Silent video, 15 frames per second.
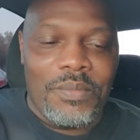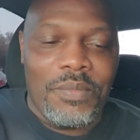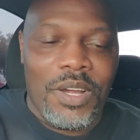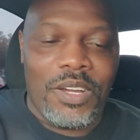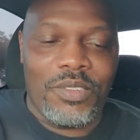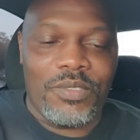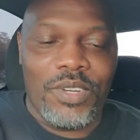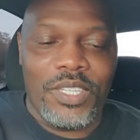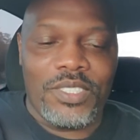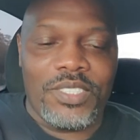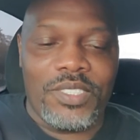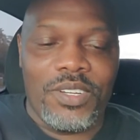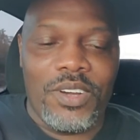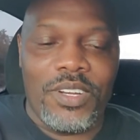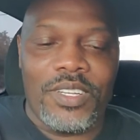My grace
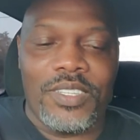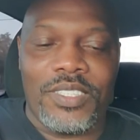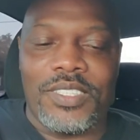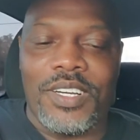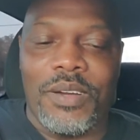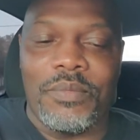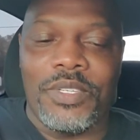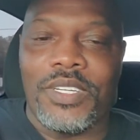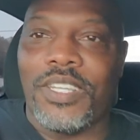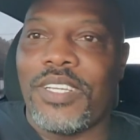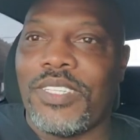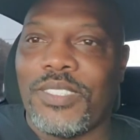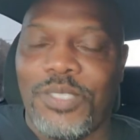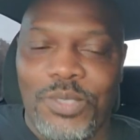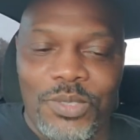started coming
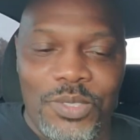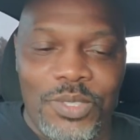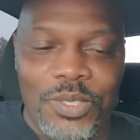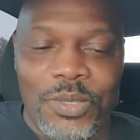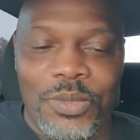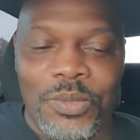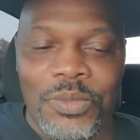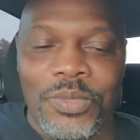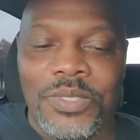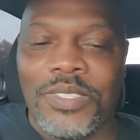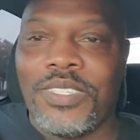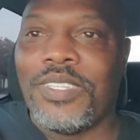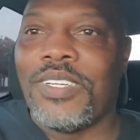in too soon.